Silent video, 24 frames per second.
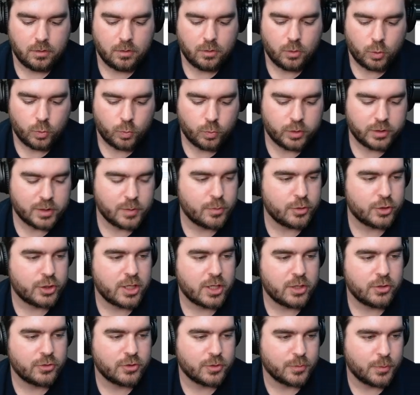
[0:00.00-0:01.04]
Really appreciate
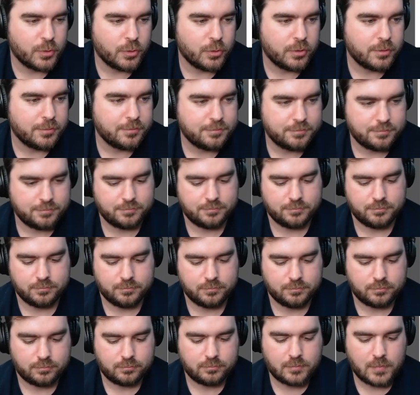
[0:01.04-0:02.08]
your support.
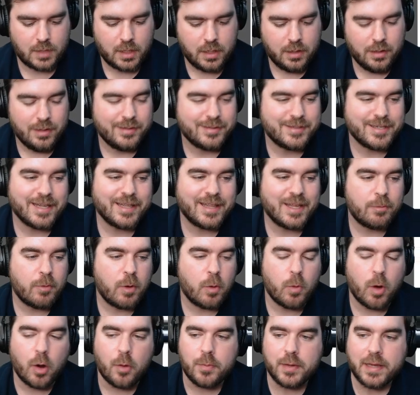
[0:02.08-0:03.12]
Sadly, we
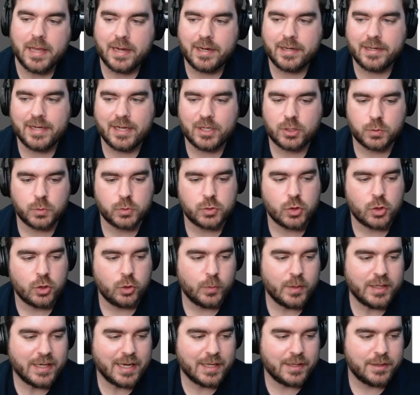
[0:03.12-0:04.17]
won't be heading down to Eternal
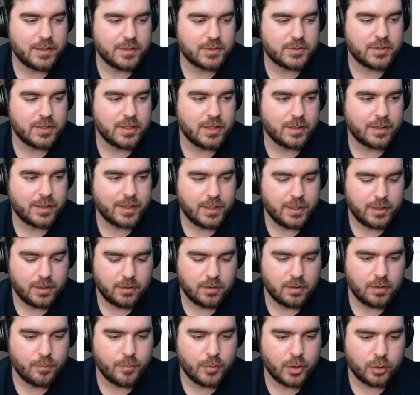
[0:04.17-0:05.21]
Weekend this year in
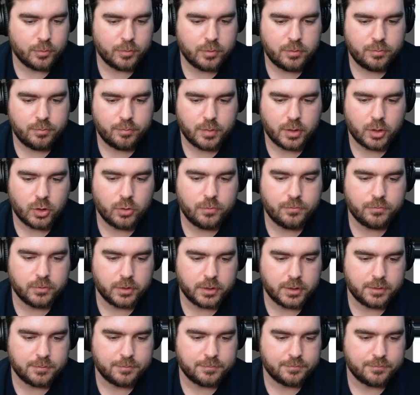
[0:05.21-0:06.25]
Melbourne, but
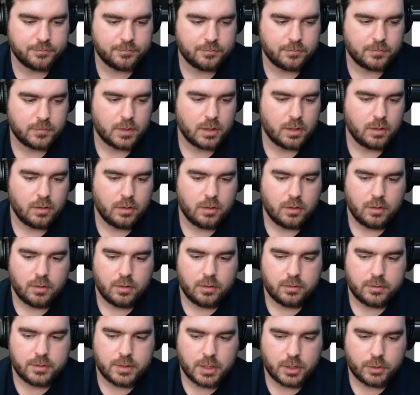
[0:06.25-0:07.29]
hopefully
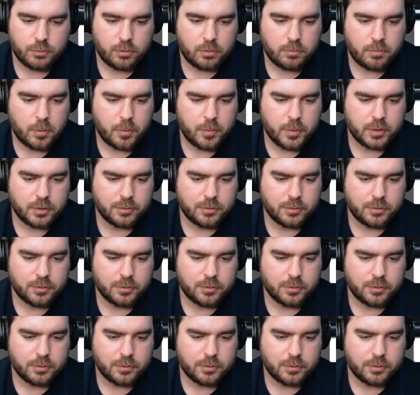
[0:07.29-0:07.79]
down the road we will.